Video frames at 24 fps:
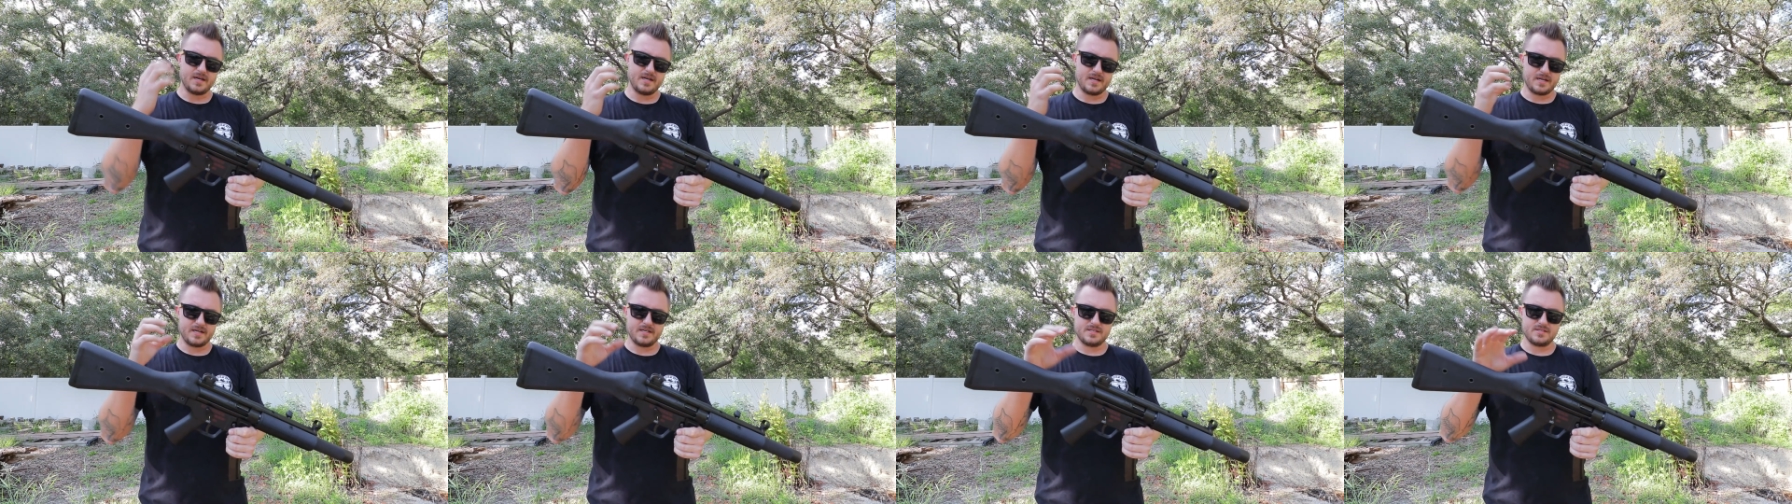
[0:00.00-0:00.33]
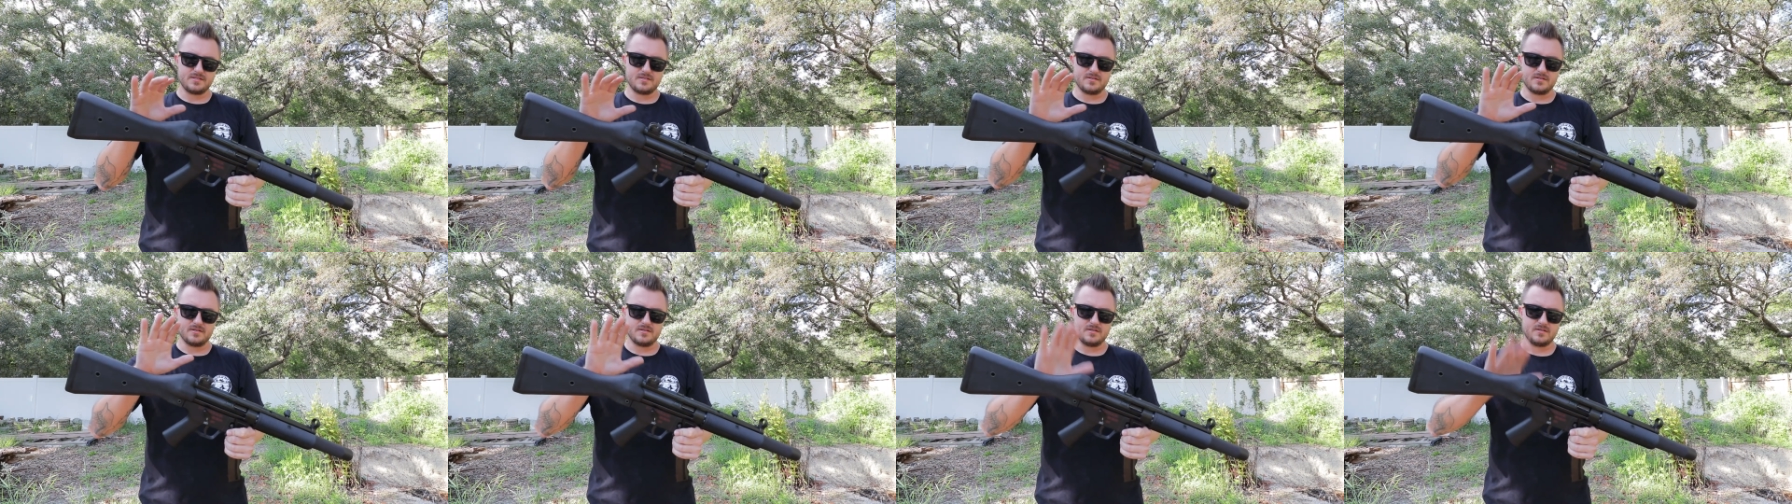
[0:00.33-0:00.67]
it kind of
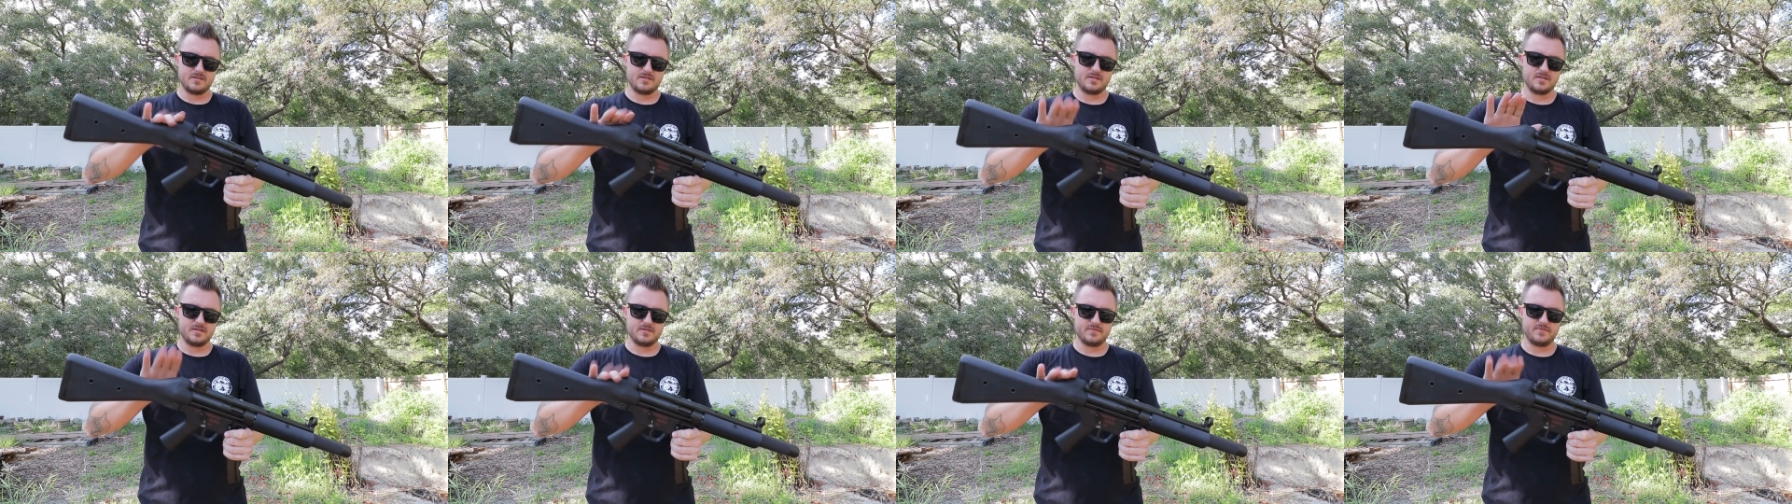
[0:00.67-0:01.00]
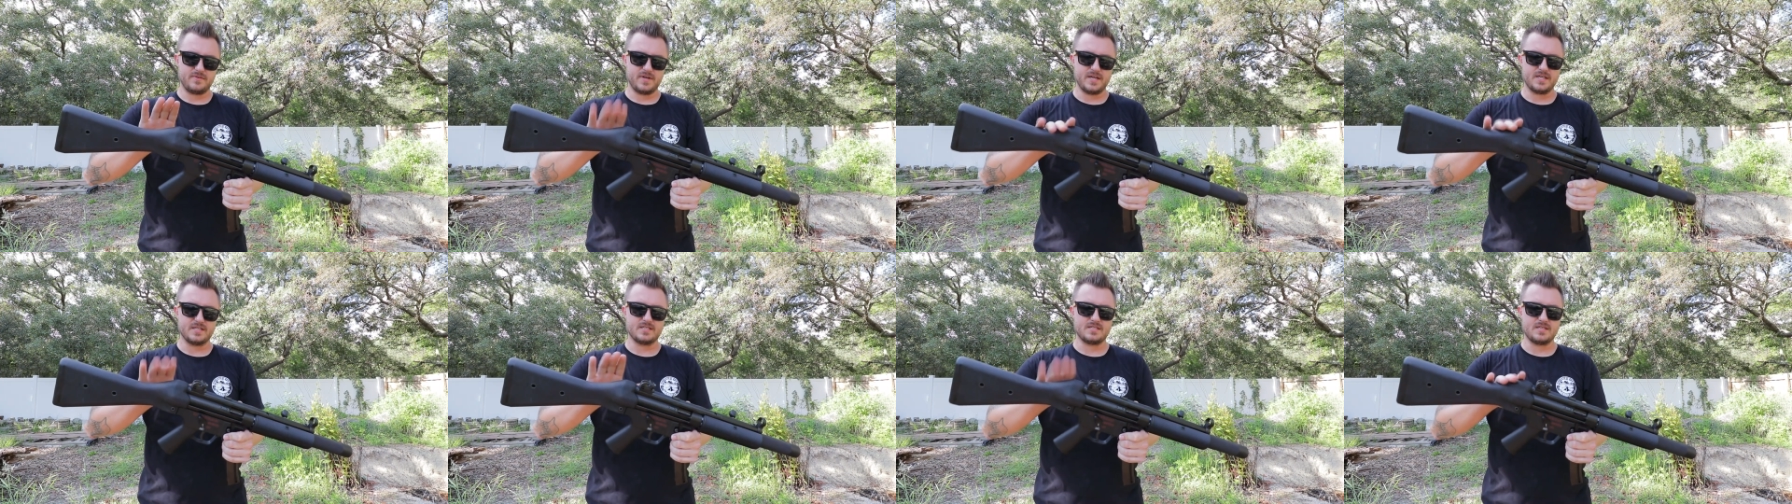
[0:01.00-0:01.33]
gets your, your
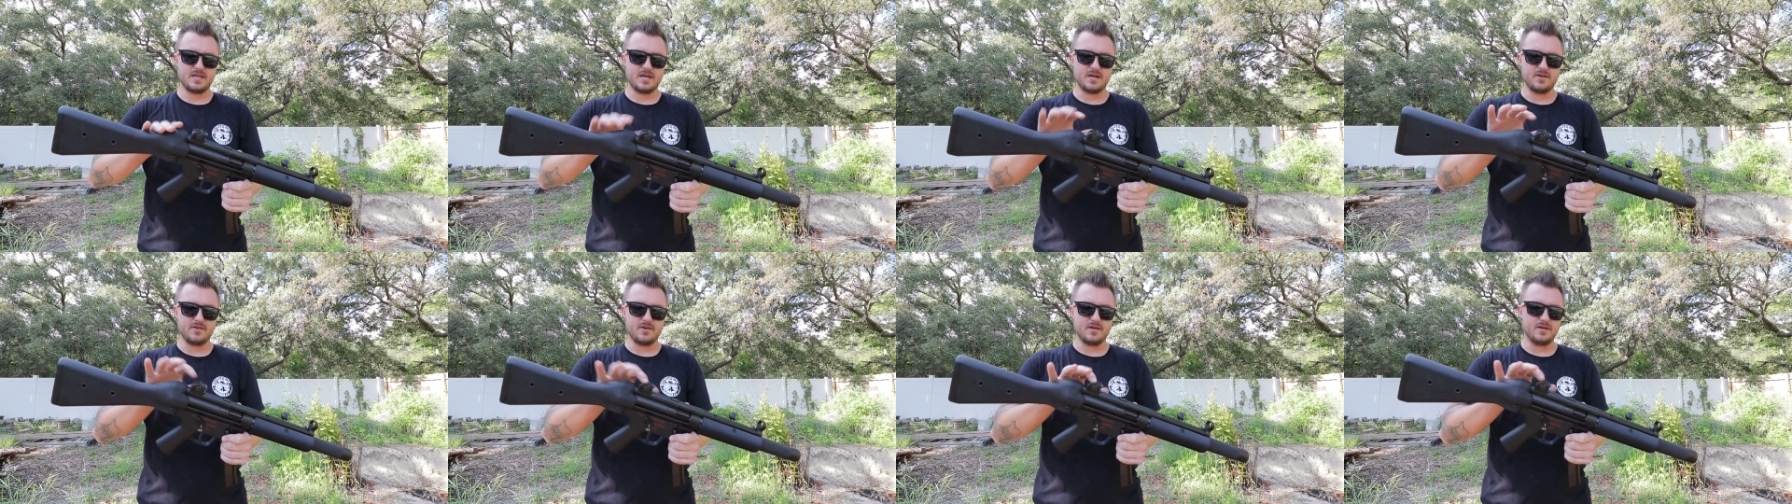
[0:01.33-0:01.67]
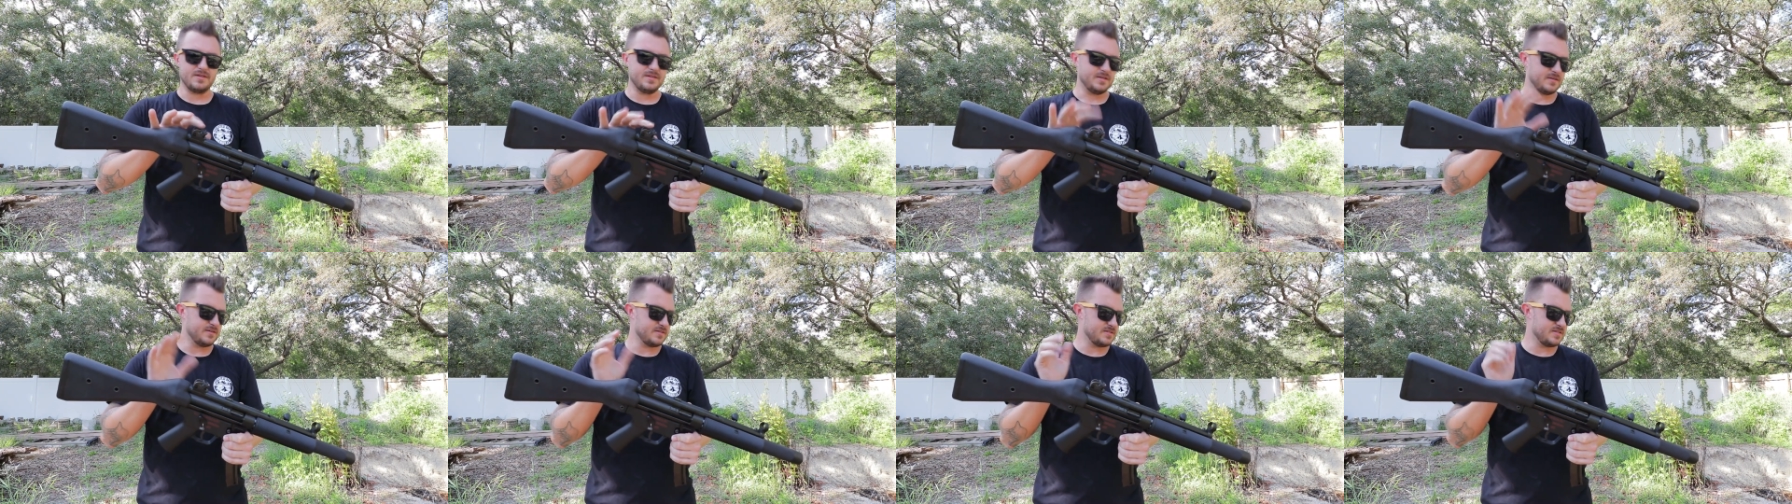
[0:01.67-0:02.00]
face down
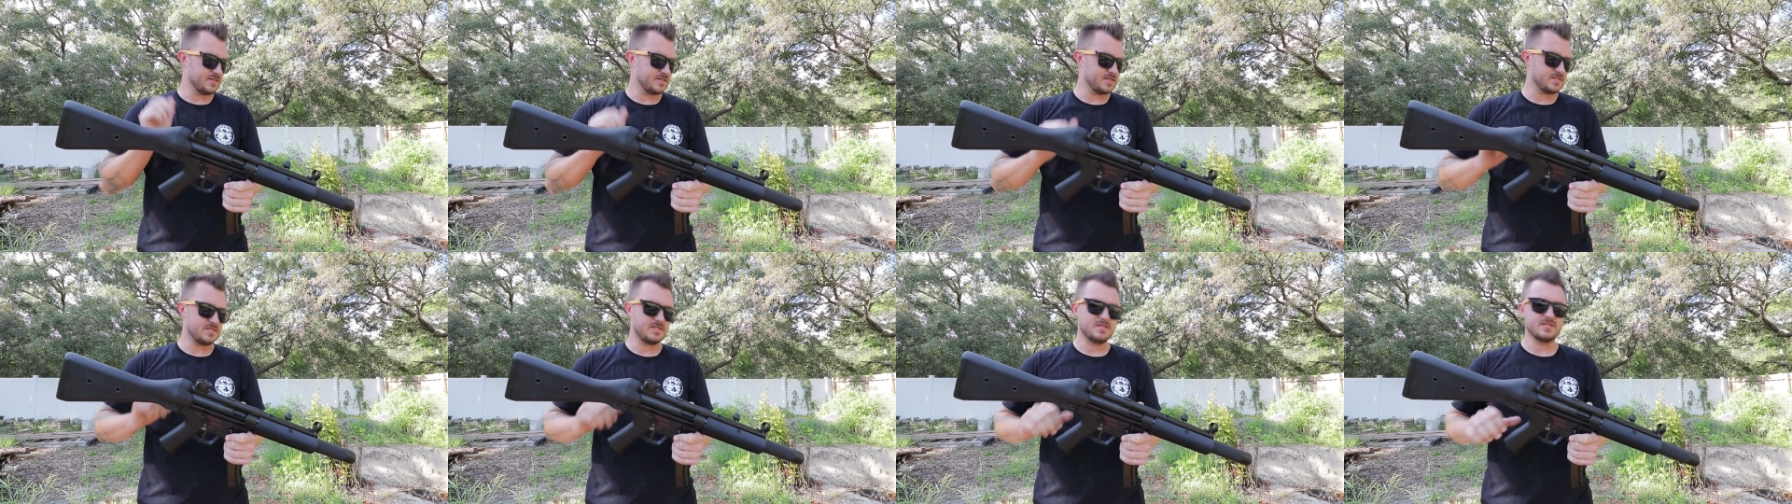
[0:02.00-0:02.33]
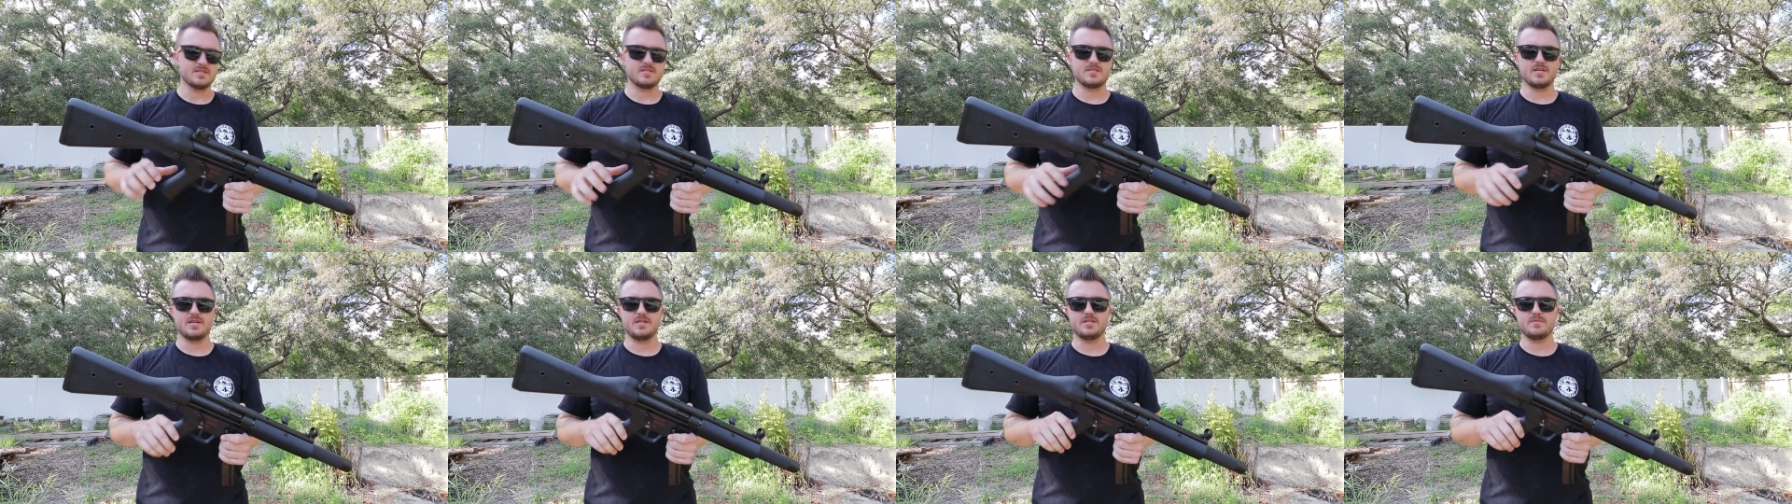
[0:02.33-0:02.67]
on there so you can see
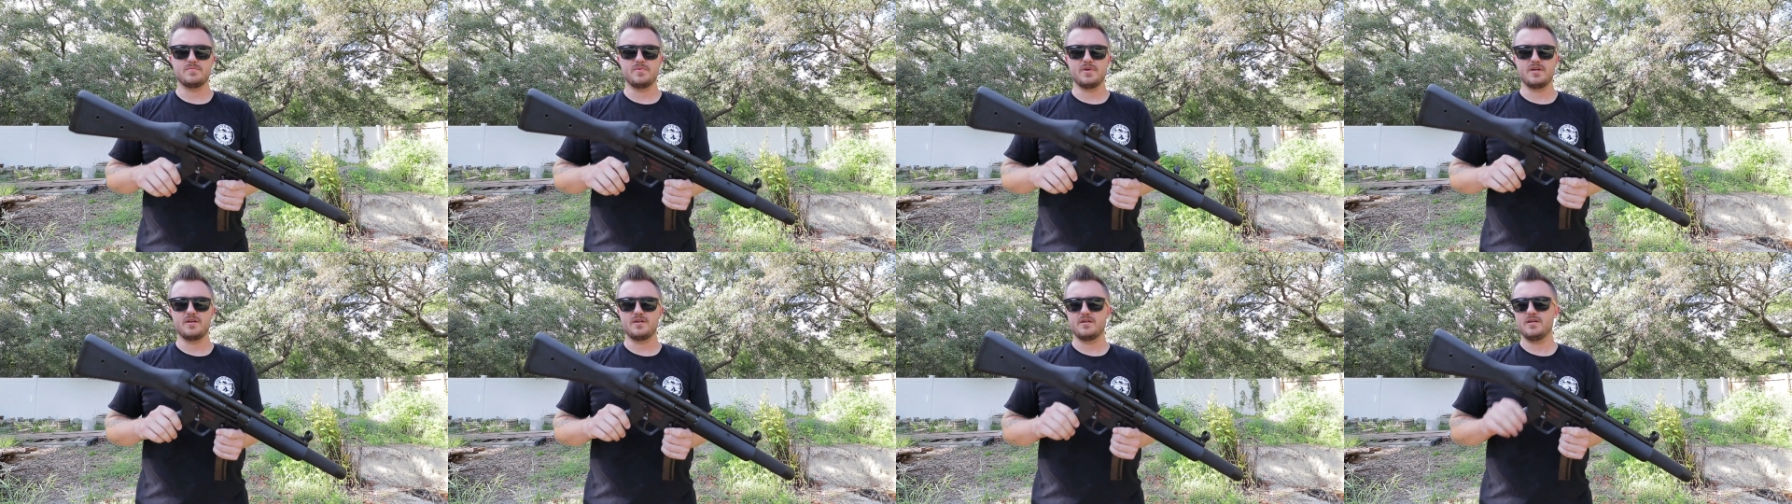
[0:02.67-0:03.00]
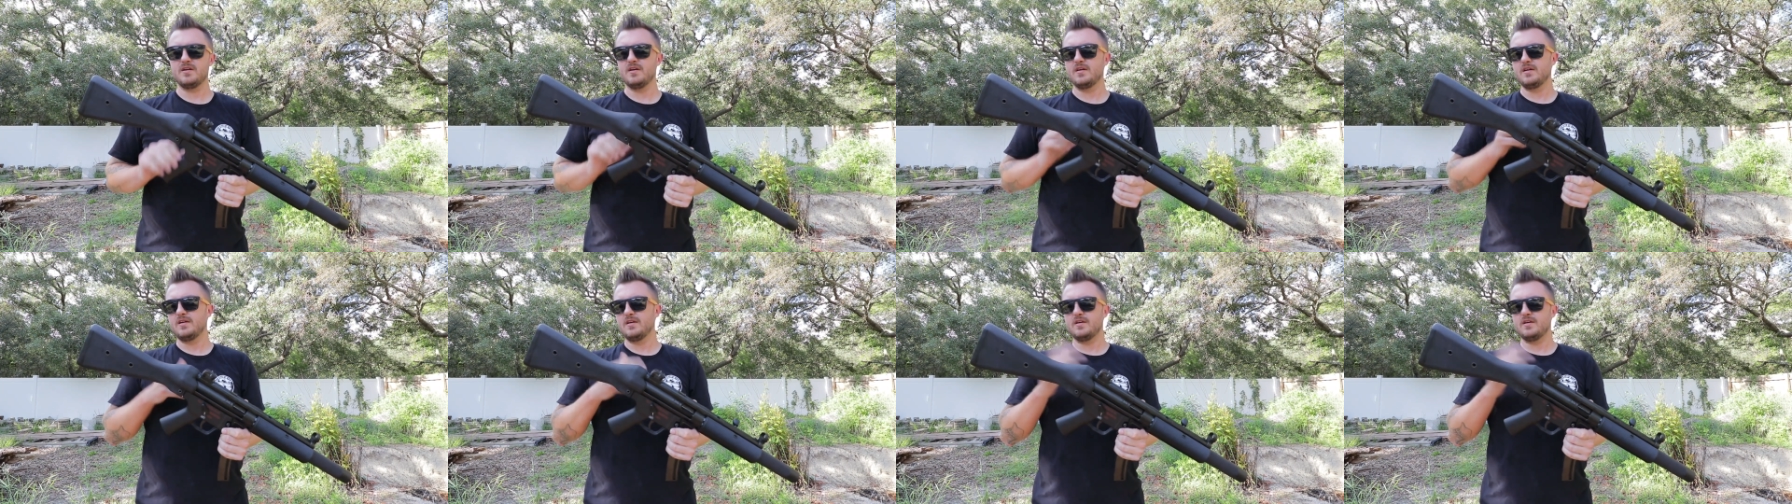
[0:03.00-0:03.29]
the sights better.